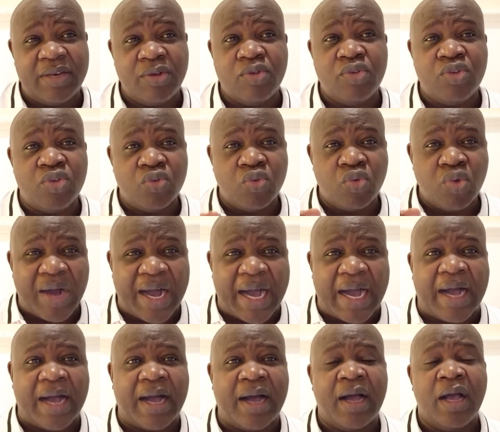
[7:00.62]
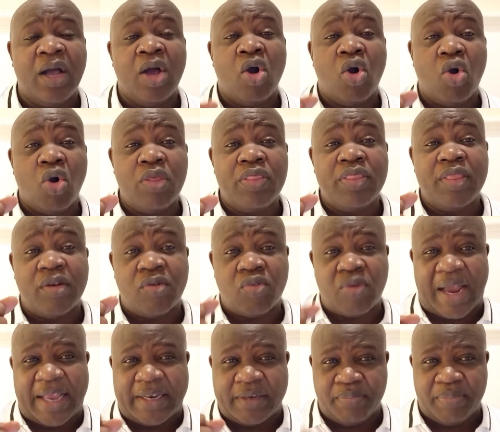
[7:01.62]
you, you are on the
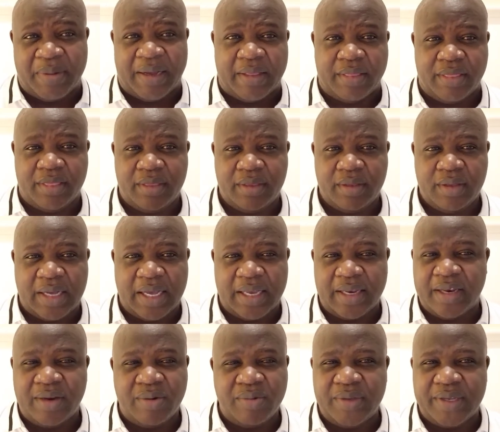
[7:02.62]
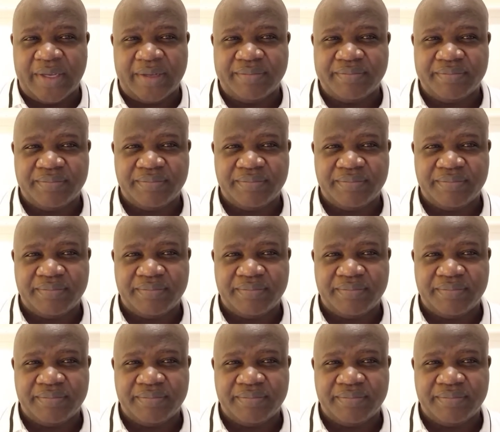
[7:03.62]
right path. Hallelujah.